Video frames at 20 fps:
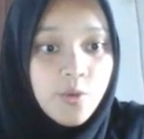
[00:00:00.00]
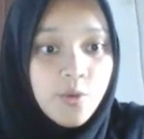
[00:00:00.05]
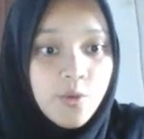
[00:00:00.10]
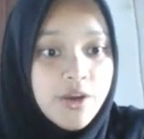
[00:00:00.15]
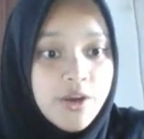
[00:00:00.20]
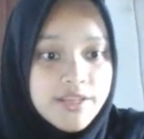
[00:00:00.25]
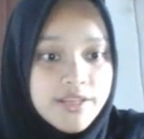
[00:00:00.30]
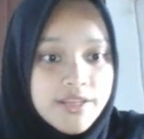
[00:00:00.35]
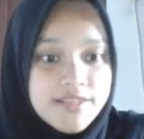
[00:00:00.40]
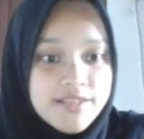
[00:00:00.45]
What
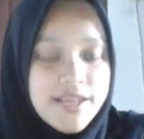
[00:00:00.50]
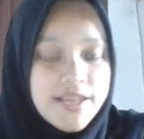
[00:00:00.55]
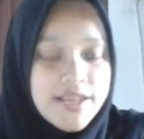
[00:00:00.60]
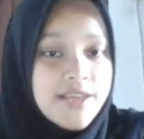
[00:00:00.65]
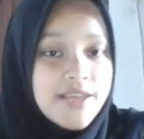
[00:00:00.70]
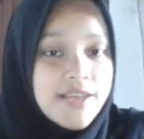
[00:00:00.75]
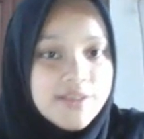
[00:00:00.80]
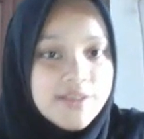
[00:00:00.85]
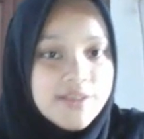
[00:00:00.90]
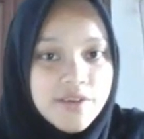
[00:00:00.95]
is the
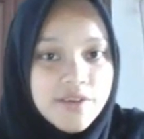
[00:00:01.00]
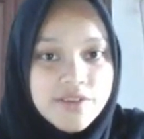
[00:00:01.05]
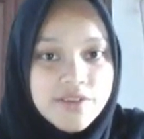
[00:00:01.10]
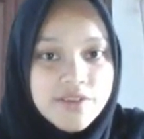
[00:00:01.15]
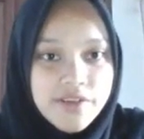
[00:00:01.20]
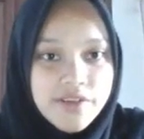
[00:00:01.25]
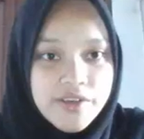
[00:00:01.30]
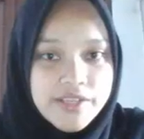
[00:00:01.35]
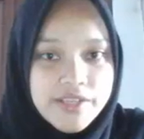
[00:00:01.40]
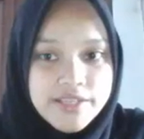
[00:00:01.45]

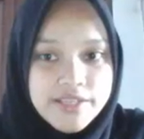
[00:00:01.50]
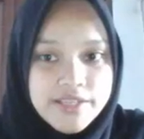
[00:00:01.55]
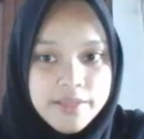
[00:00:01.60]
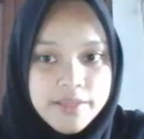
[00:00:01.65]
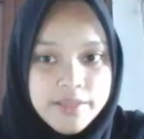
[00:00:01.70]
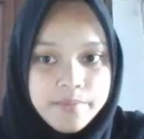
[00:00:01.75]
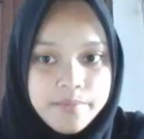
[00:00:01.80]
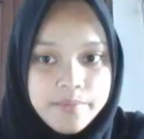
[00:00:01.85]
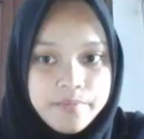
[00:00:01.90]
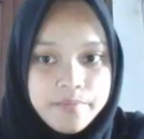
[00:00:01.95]
excretory
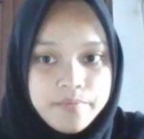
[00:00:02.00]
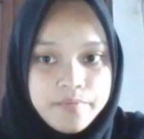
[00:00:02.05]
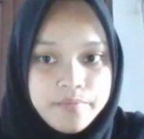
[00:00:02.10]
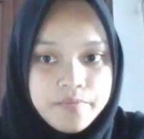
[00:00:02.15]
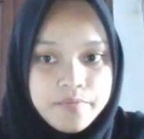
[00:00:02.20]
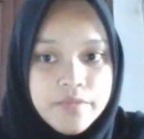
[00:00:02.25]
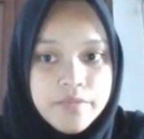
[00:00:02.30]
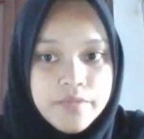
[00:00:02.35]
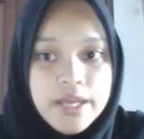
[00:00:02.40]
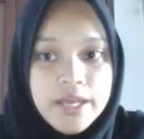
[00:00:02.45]
system?
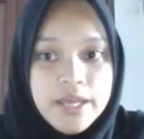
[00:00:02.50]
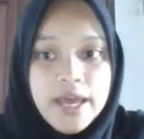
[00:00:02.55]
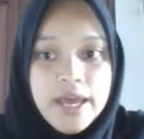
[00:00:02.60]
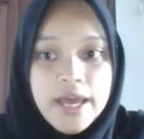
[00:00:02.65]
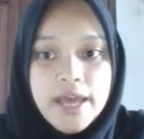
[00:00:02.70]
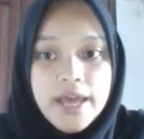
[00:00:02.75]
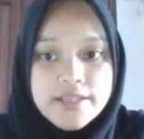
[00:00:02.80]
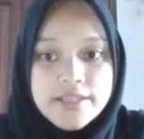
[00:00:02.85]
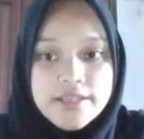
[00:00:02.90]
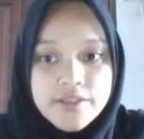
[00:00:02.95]

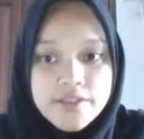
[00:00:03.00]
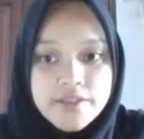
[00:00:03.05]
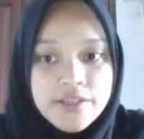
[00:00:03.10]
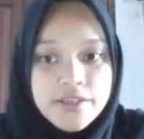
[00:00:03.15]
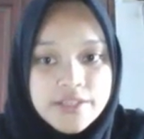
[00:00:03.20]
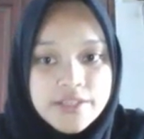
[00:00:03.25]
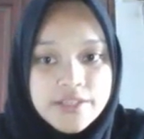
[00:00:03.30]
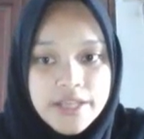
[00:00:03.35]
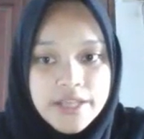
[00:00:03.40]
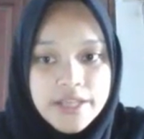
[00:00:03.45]

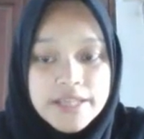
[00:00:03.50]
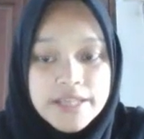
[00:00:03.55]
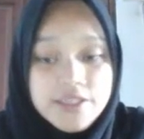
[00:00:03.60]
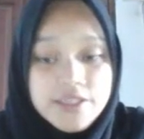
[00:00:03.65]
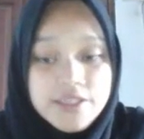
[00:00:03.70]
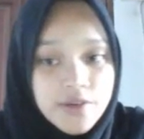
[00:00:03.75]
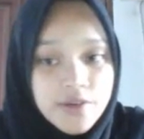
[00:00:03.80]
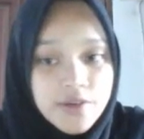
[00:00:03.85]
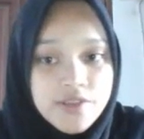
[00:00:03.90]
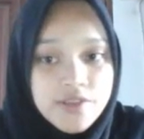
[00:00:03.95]

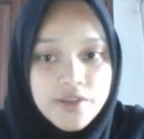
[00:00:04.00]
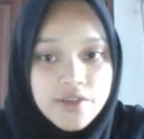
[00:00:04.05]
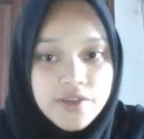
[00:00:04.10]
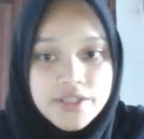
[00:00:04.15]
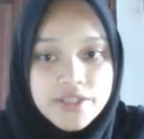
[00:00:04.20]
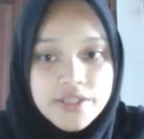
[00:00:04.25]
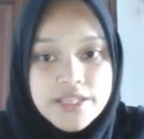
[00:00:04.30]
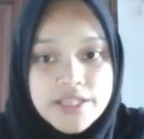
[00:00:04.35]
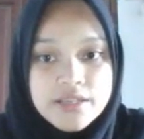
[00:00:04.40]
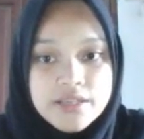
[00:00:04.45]
Excretory
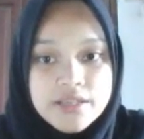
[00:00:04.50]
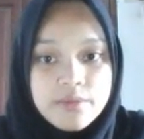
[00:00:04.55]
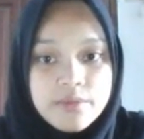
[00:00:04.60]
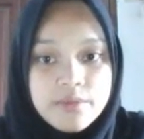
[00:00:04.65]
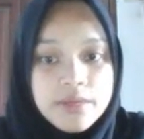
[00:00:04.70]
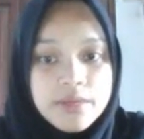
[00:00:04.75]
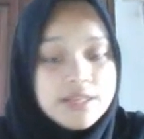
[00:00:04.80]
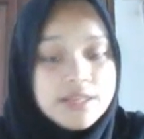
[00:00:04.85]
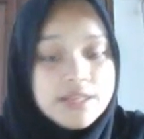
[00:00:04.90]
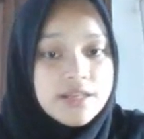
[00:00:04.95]
system
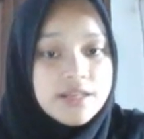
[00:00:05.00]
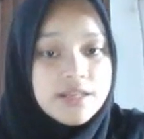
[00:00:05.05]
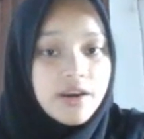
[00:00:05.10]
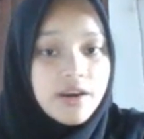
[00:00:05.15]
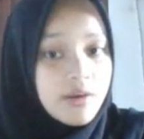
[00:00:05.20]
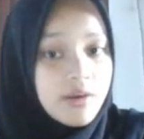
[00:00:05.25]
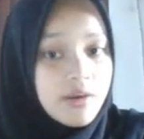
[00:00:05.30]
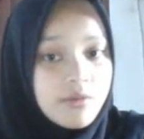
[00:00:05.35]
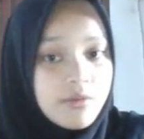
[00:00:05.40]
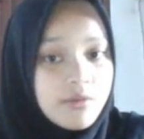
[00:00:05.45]
is the
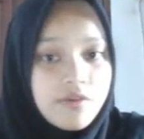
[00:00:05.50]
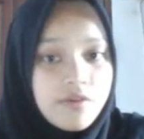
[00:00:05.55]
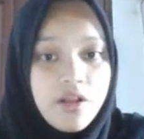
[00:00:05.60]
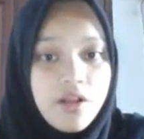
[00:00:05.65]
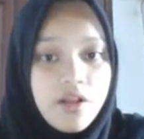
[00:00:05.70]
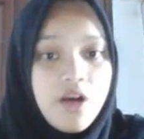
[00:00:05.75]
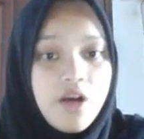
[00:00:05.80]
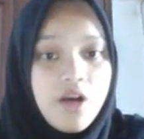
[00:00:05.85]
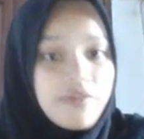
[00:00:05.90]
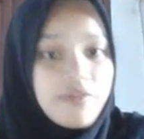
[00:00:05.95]
removal
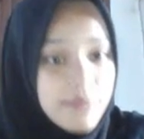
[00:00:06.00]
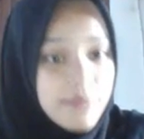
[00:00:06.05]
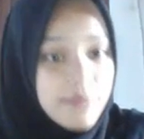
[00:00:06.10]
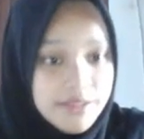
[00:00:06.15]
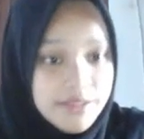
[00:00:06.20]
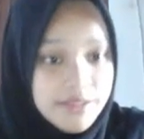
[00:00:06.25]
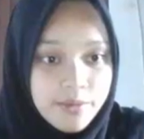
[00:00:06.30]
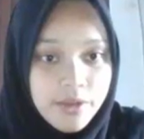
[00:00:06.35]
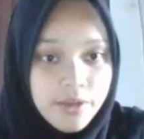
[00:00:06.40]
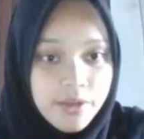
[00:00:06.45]
of
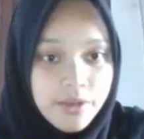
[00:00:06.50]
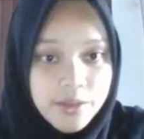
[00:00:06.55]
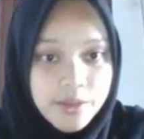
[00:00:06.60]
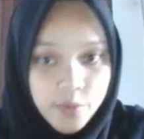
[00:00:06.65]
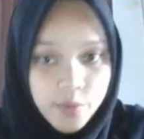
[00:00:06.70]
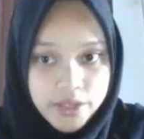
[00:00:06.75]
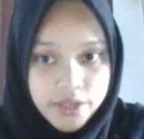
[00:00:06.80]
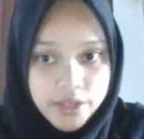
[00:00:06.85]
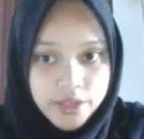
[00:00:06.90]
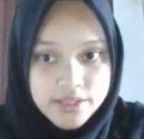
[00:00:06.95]
metabolic
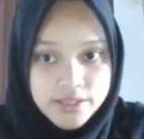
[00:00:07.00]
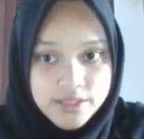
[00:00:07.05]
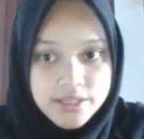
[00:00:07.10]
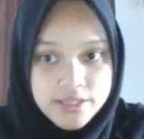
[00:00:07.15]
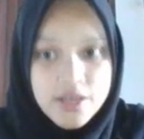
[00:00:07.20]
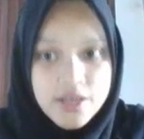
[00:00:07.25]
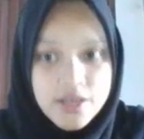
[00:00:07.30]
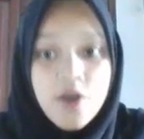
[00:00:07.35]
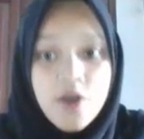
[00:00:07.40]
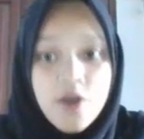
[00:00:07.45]
wastes
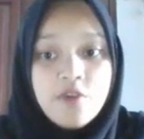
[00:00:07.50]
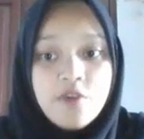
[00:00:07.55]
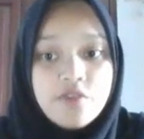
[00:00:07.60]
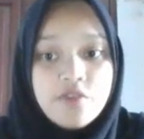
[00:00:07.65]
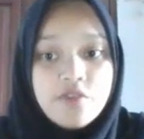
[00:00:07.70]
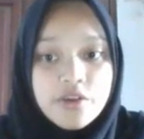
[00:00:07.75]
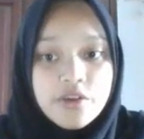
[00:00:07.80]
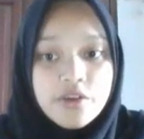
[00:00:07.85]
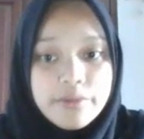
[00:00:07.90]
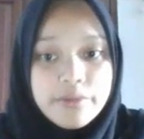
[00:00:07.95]

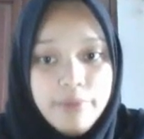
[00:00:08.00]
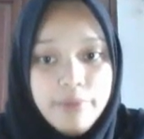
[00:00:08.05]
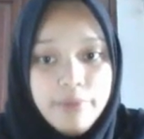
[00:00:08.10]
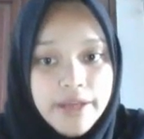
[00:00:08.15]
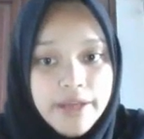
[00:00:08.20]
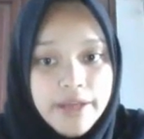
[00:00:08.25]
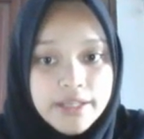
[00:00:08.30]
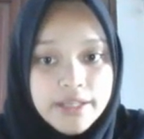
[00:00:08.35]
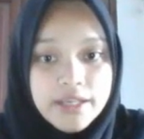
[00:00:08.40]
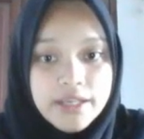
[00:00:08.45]
for the
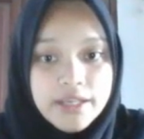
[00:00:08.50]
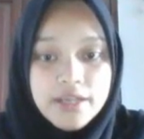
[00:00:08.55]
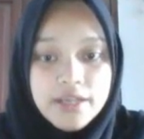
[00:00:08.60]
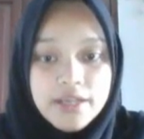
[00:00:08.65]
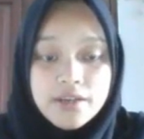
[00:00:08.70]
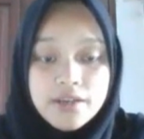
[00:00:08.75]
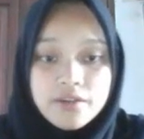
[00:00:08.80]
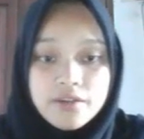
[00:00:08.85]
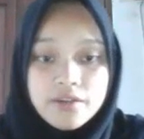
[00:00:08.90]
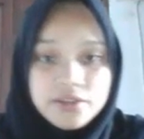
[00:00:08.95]
body,
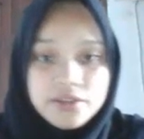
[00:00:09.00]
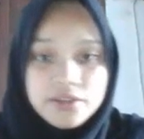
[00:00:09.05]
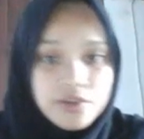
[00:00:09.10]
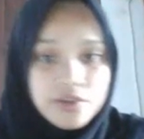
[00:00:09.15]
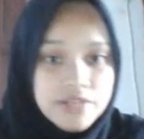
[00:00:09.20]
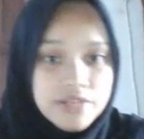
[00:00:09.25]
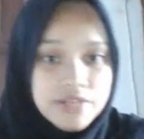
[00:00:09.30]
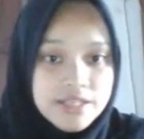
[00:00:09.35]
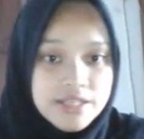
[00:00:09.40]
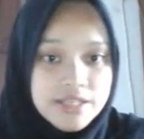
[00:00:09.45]
include
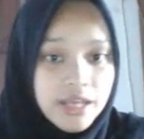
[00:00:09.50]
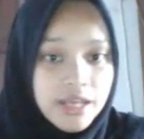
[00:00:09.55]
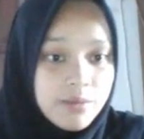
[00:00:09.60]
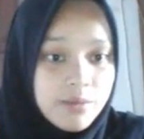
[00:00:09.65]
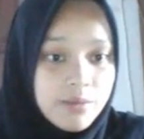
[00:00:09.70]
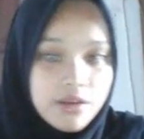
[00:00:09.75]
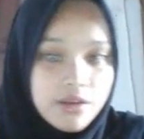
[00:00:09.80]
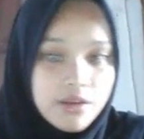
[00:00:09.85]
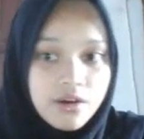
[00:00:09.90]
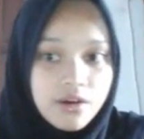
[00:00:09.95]
toxic
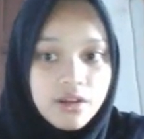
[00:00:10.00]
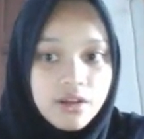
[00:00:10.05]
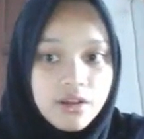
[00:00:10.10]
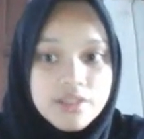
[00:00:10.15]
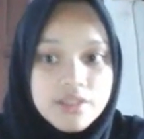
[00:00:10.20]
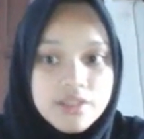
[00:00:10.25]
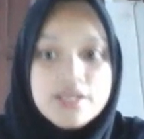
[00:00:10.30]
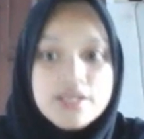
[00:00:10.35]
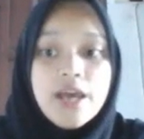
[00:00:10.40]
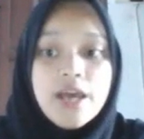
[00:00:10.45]

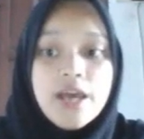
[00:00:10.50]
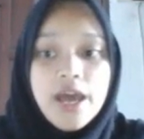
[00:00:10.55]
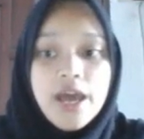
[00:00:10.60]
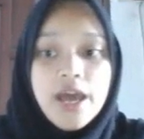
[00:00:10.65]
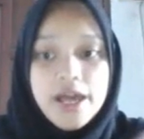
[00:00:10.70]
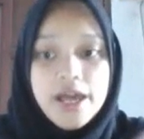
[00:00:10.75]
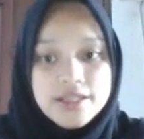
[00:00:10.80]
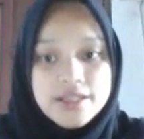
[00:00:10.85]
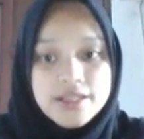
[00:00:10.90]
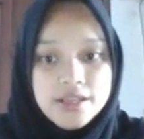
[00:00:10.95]
chemicals,
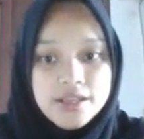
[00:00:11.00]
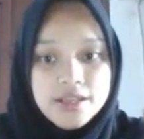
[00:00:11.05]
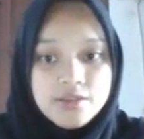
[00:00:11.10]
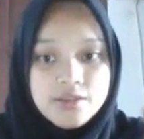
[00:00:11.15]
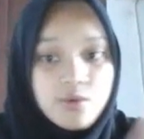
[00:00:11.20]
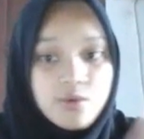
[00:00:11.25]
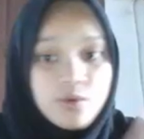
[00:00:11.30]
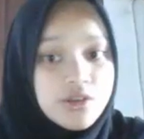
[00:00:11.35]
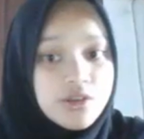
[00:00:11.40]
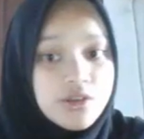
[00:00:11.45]
excess
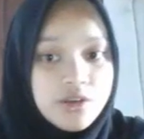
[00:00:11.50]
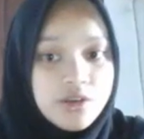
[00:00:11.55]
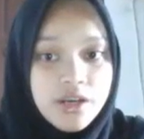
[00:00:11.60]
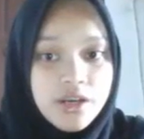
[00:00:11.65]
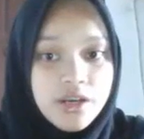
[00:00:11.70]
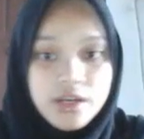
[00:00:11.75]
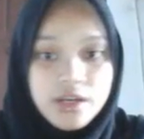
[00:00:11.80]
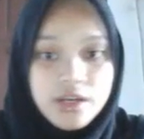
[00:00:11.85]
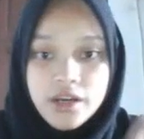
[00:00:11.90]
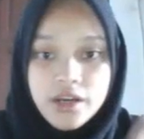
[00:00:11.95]

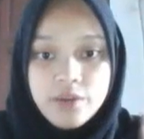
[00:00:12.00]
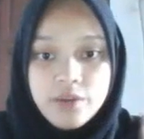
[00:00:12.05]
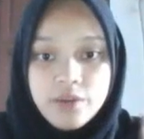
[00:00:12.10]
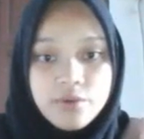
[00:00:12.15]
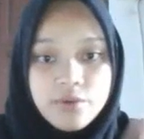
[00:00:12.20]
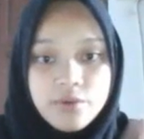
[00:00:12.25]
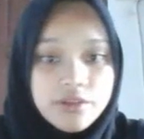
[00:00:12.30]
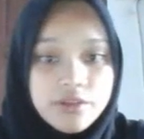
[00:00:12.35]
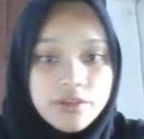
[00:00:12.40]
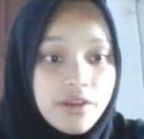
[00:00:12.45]
water,
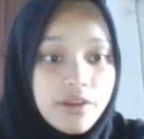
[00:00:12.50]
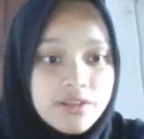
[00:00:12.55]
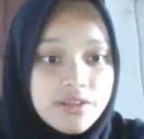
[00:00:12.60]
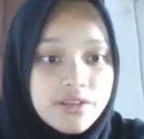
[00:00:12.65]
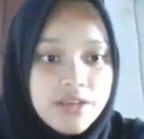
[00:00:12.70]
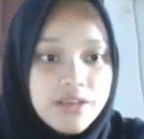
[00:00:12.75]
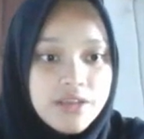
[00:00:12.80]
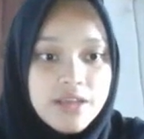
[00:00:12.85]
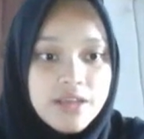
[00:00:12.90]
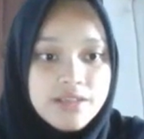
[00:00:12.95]
carbon
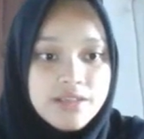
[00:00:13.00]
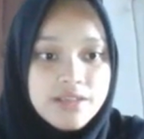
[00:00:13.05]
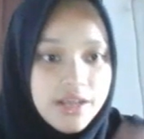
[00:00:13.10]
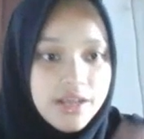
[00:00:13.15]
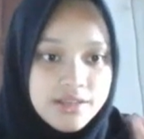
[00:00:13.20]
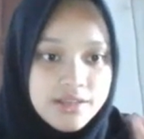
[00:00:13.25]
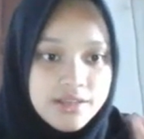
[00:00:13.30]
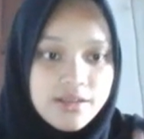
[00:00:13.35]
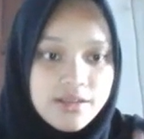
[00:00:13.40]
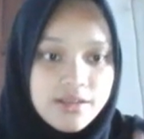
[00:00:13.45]
dioxide,
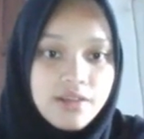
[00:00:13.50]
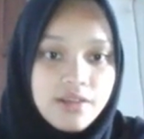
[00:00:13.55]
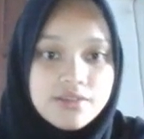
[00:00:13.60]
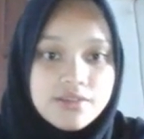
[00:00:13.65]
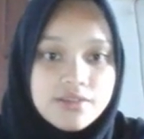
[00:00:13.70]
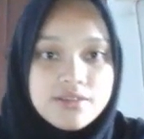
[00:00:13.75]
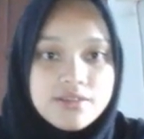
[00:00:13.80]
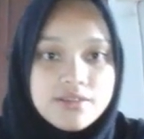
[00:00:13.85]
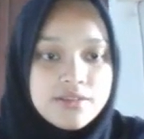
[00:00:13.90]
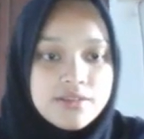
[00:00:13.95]
and
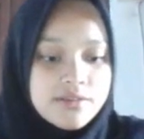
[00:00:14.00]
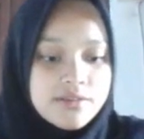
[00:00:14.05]
salts.